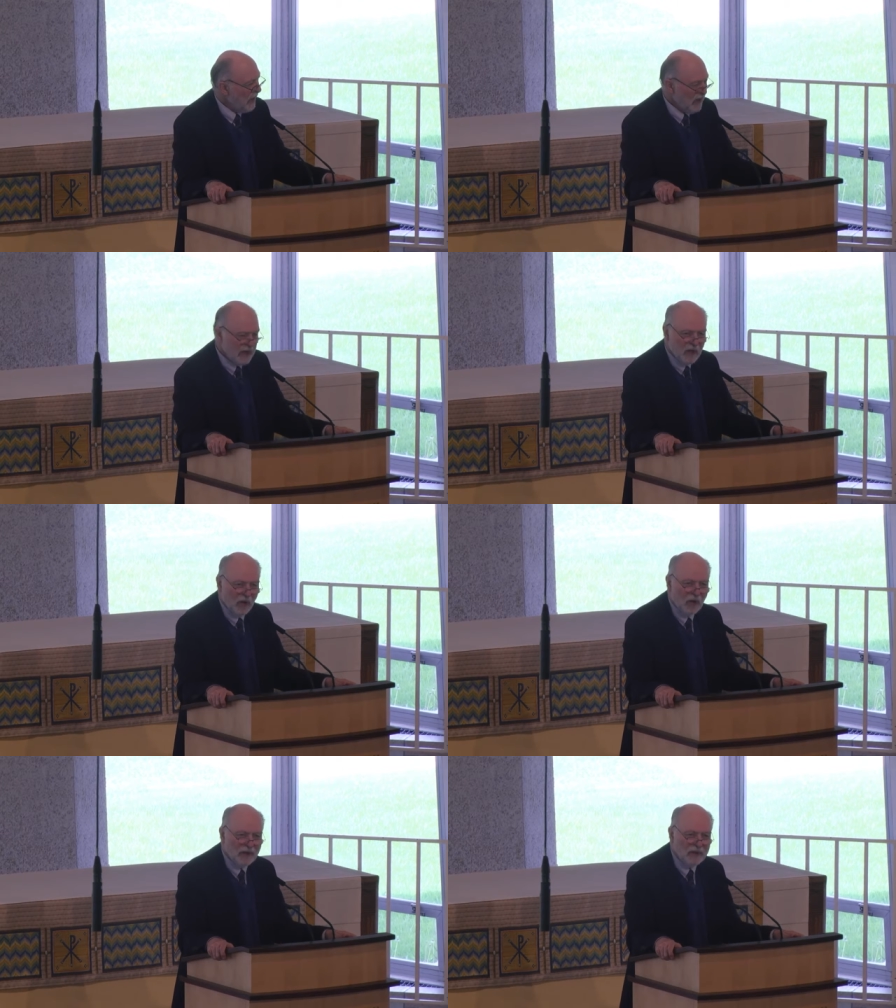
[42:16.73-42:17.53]
Berry
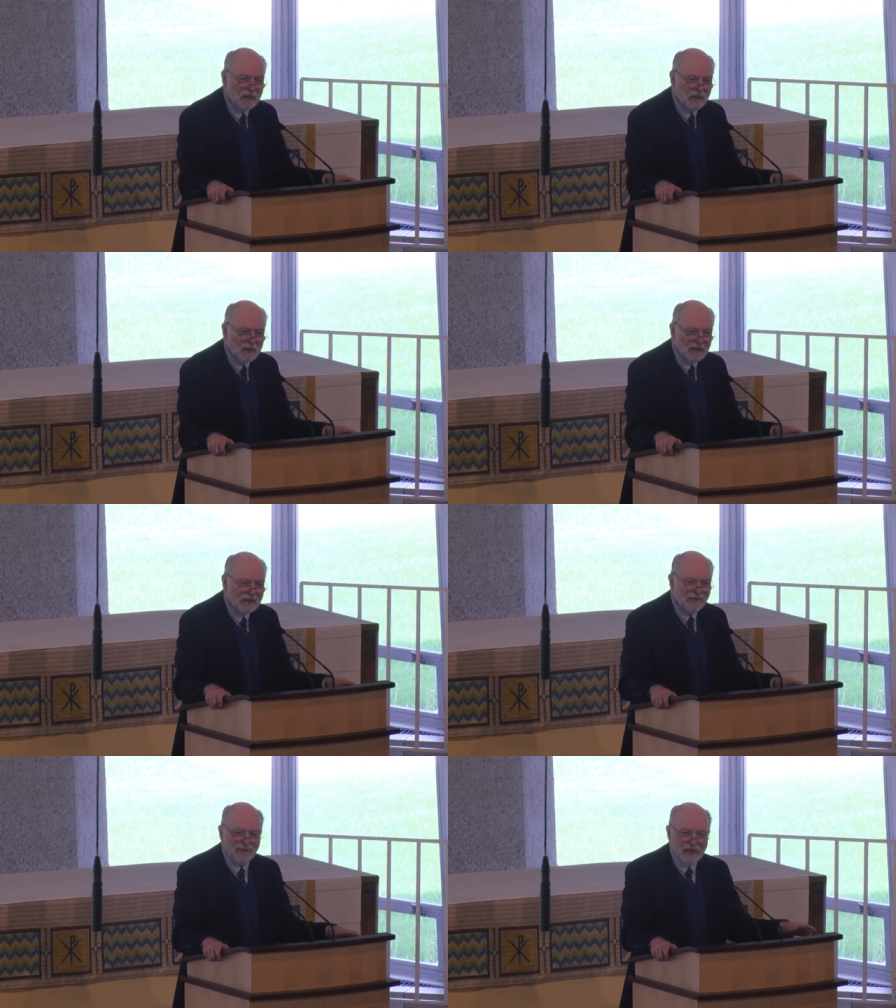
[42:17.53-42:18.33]
called it
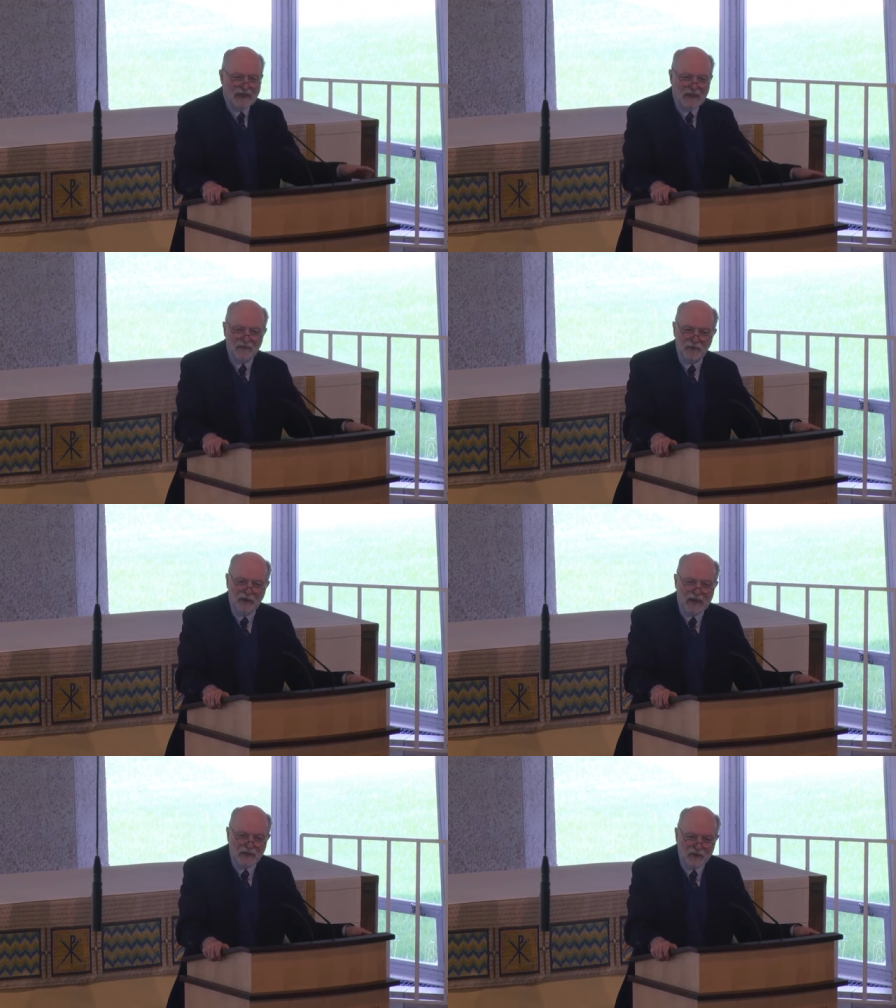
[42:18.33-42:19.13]
the fund of
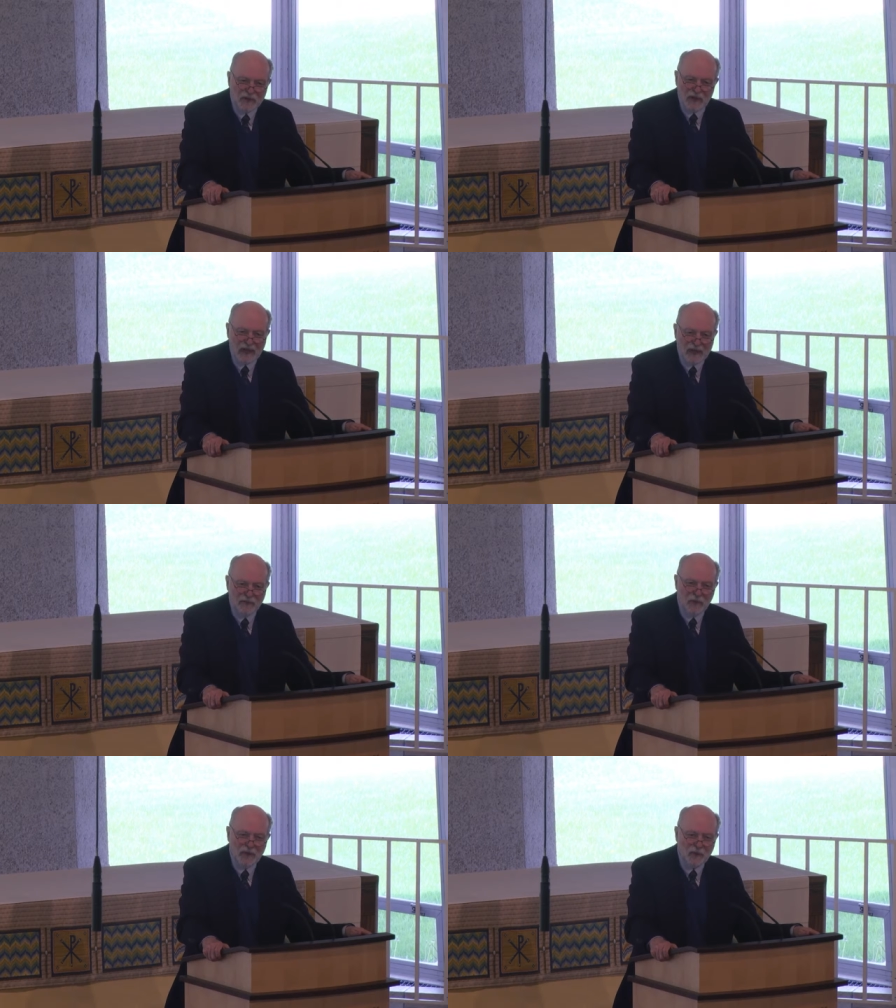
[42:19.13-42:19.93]
grace out
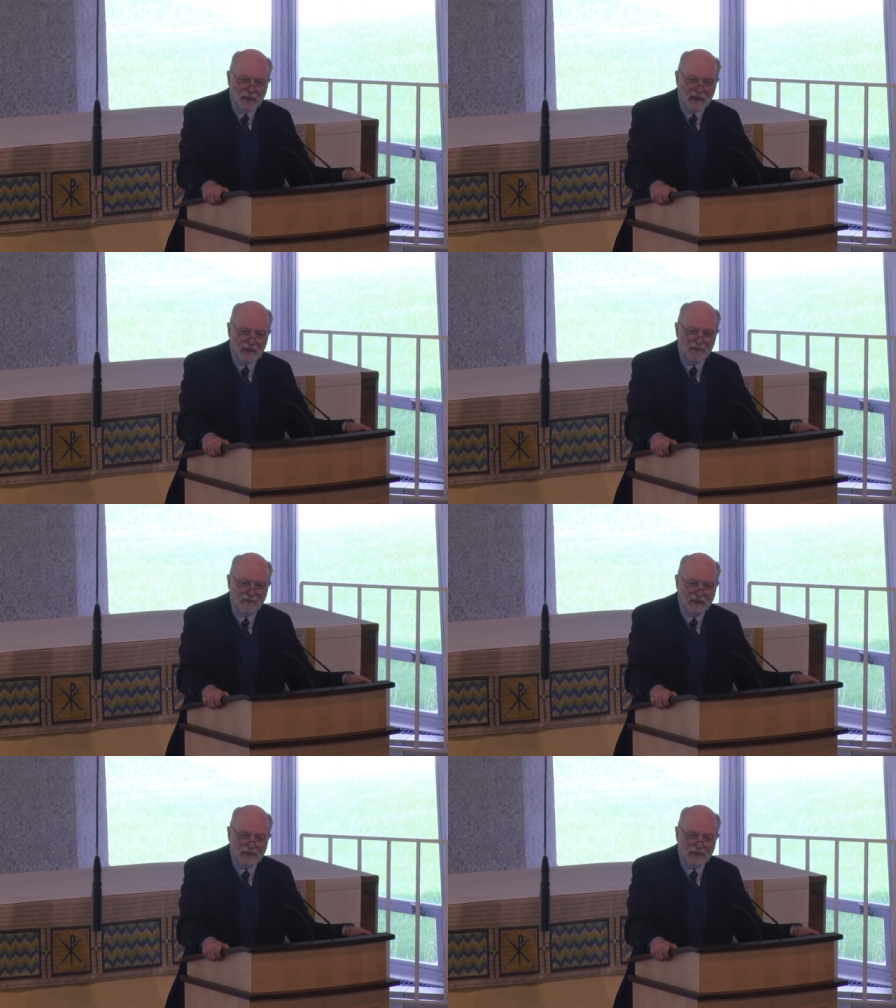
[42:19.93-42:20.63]
of which we live.